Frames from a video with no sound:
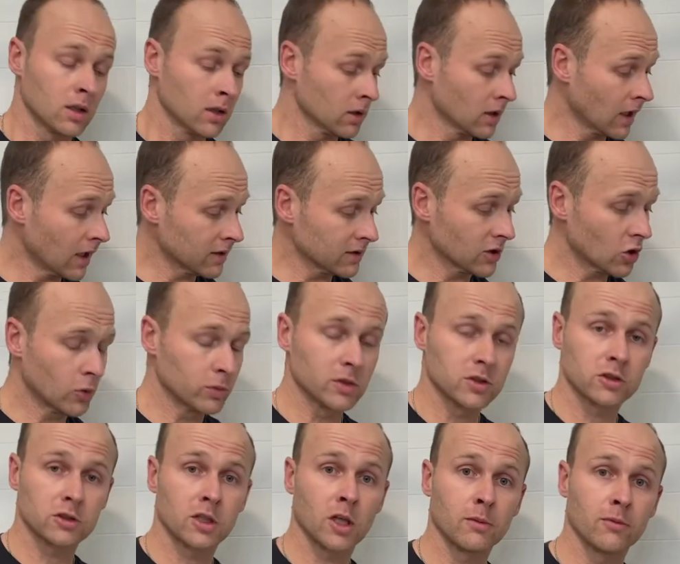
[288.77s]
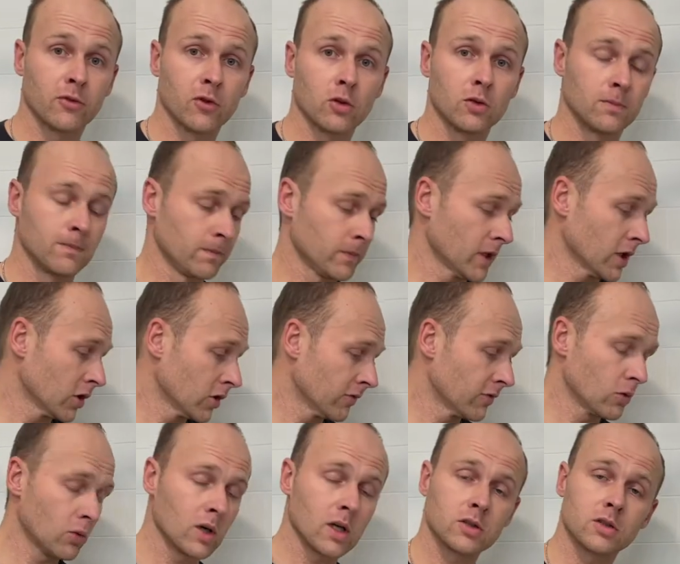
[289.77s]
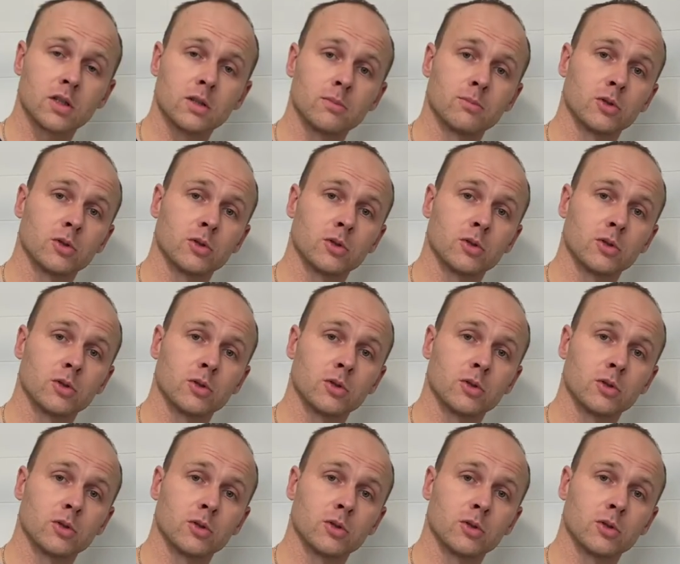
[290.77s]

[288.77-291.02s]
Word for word: Guys, I hope this was helpful. Thank you for watching.